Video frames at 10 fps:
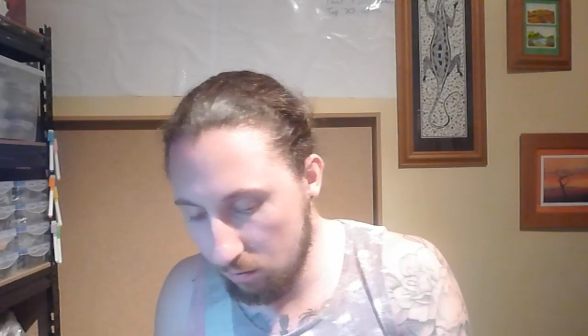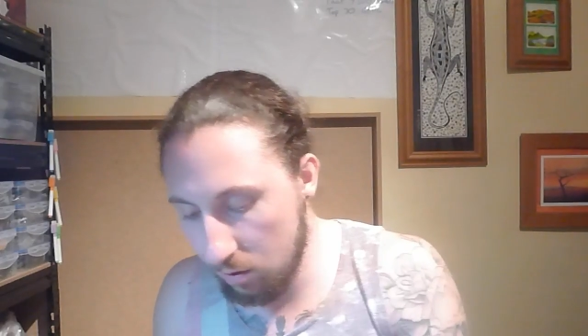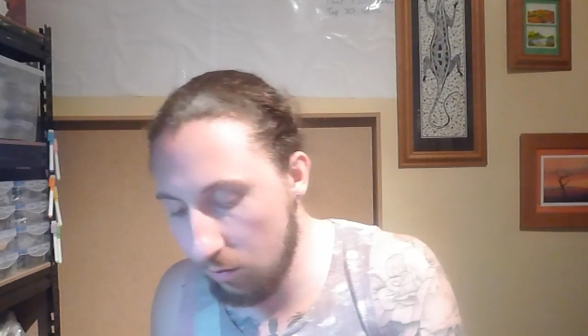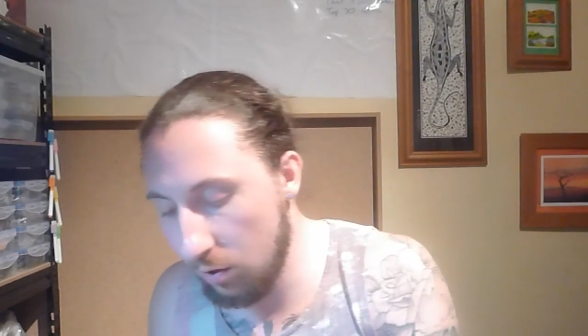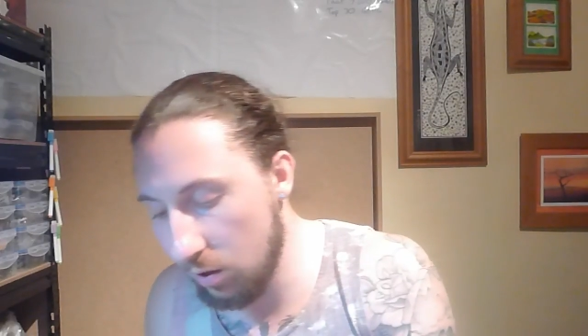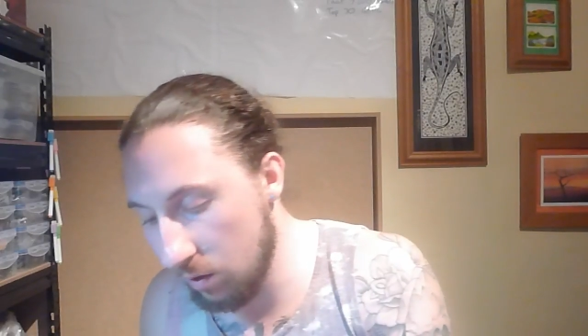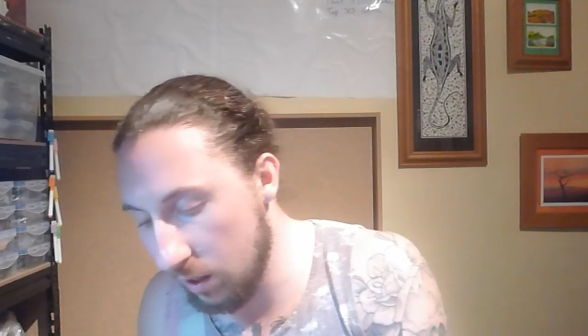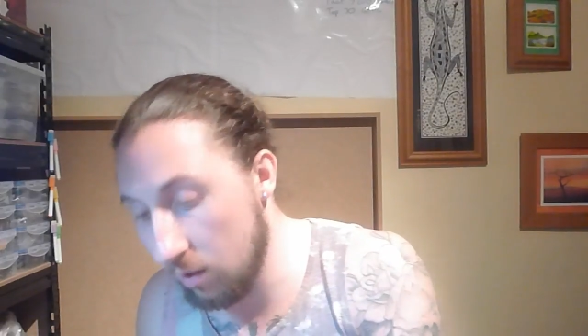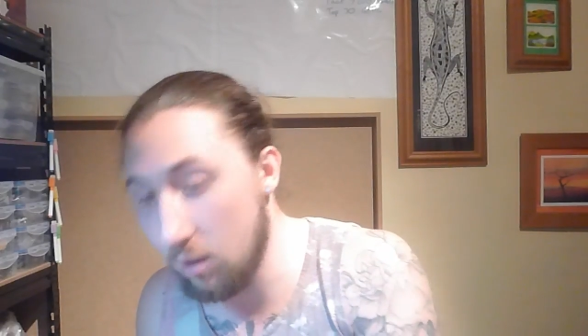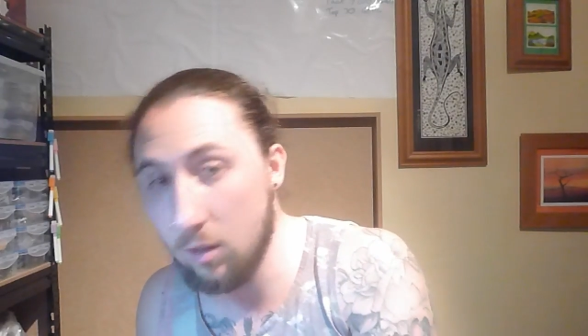If he got a
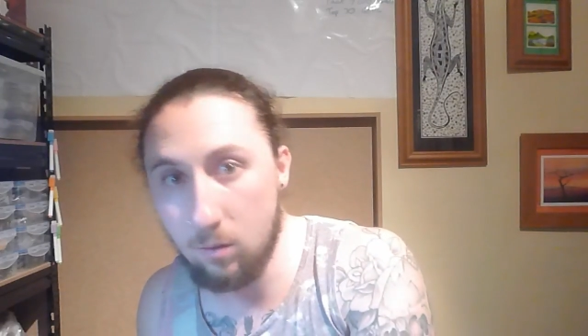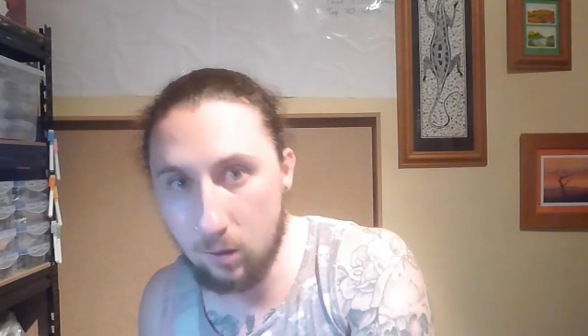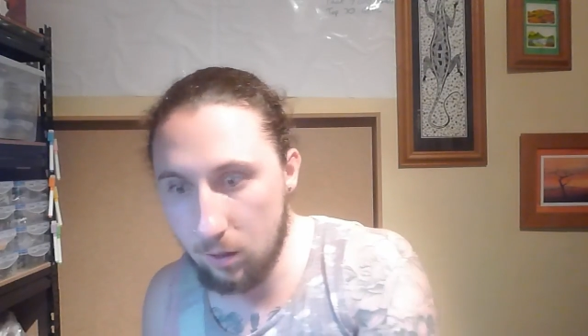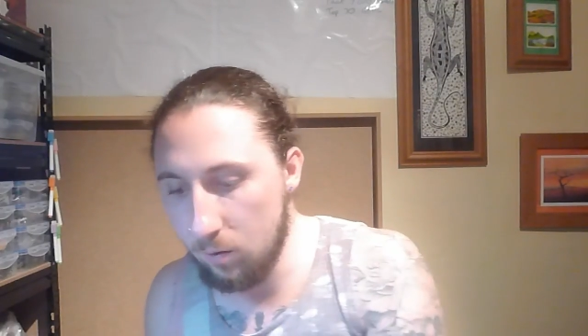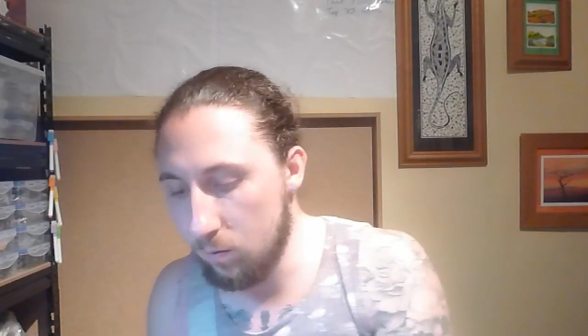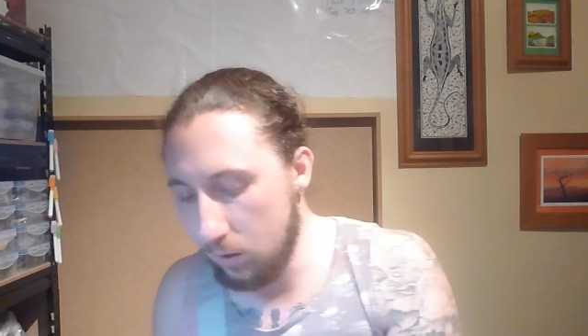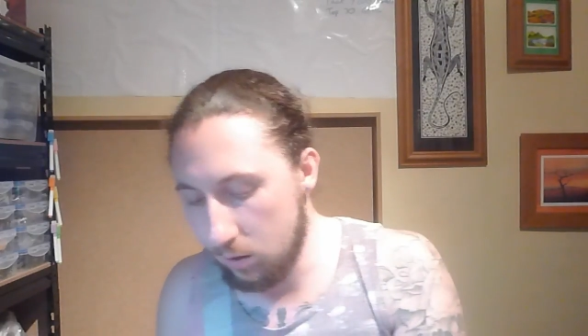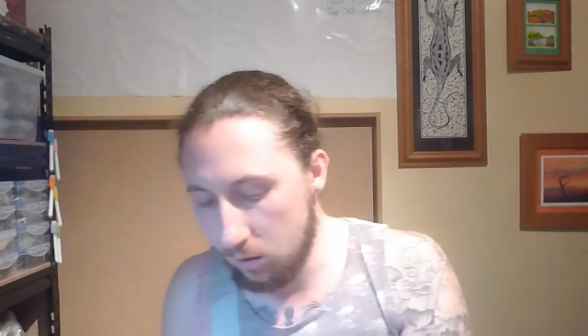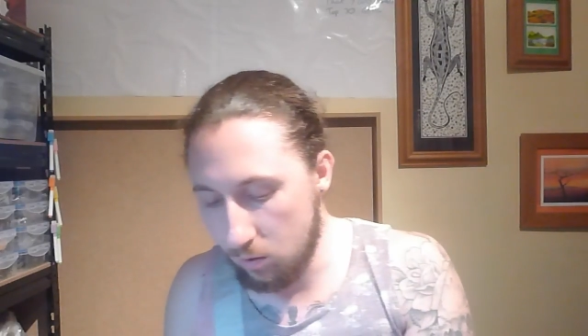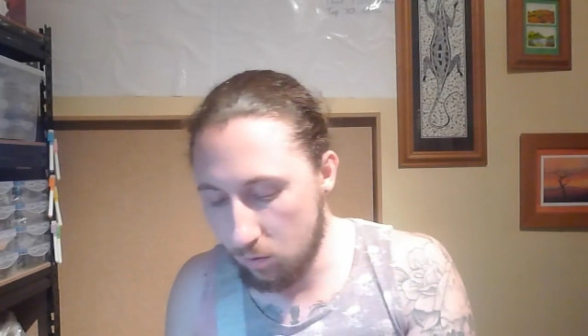kill, I got a kill,
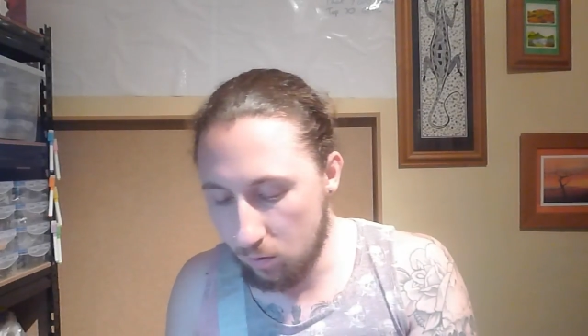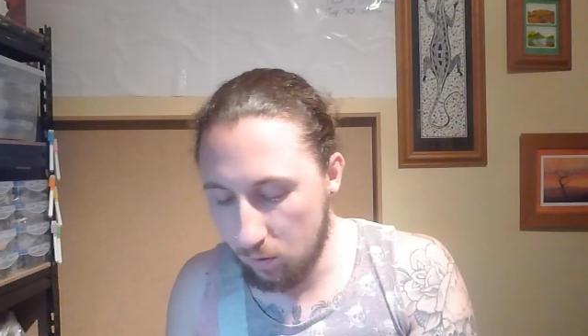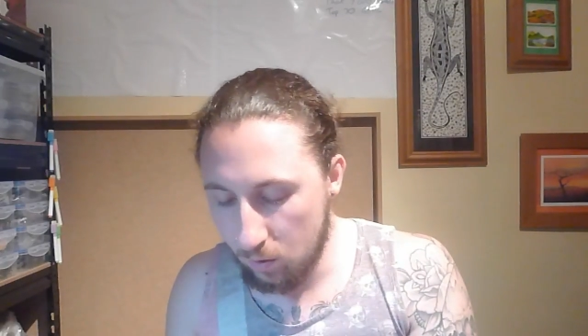etc.